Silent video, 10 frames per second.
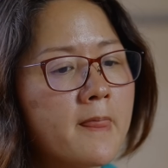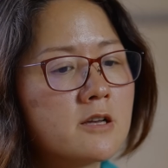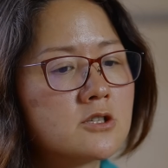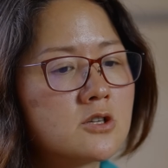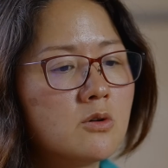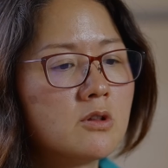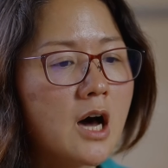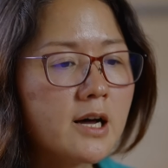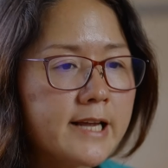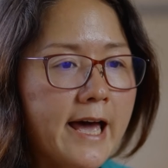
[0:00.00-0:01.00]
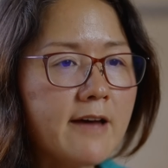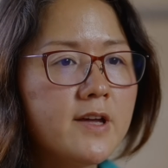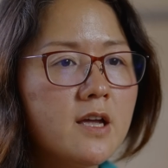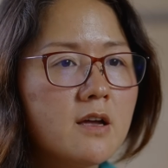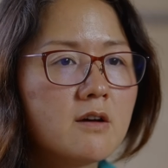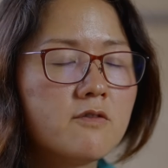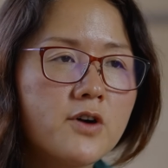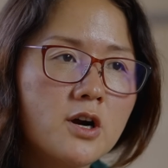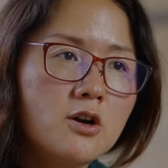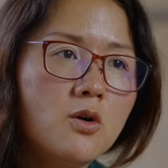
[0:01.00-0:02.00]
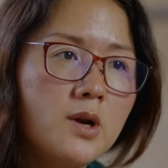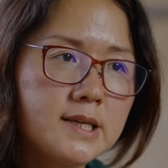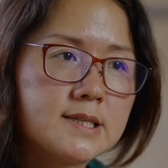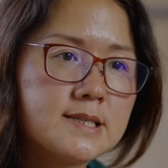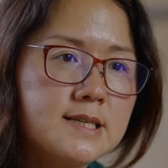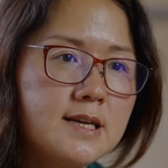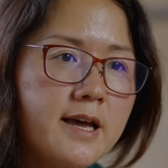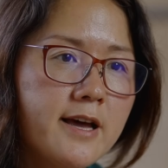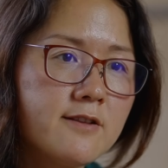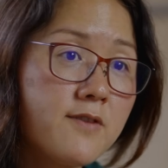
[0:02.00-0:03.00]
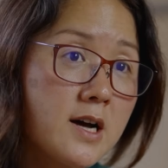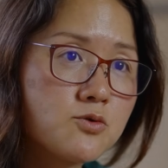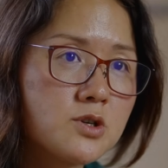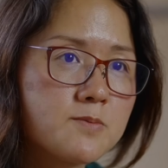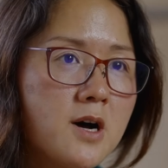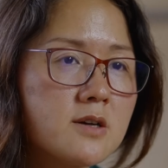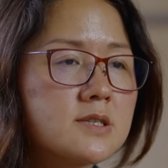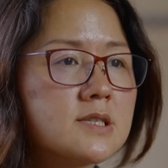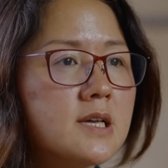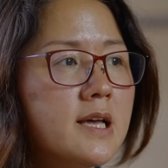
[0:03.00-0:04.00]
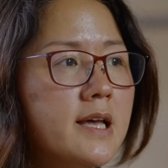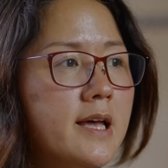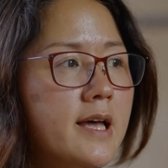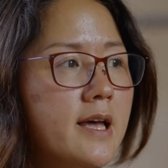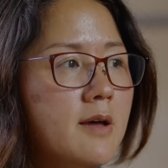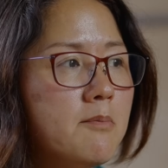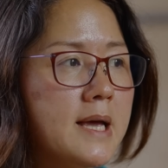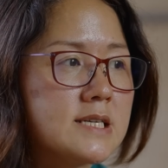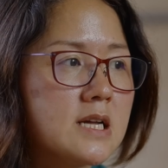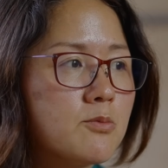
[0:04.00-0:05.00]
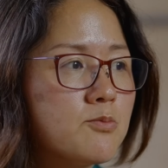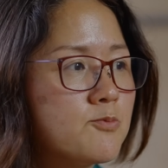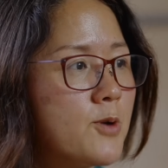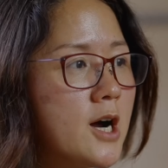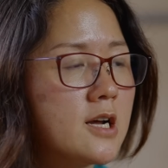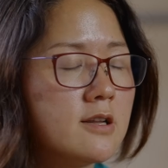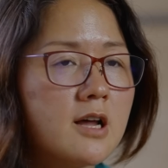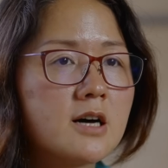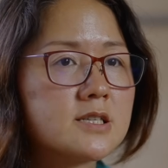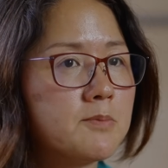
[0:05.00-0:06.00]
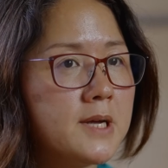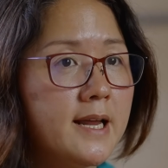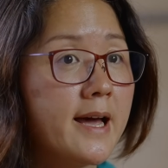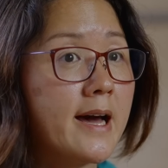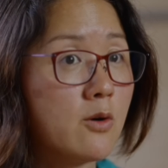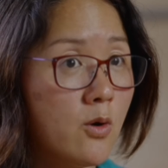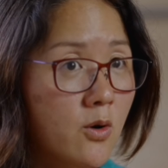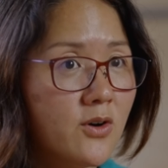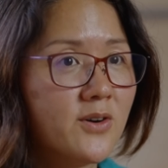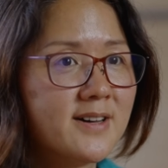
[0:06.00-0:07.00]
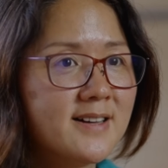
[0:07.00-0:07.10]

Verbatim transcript: So not having very low latency and fast response makes that product not appealing at all.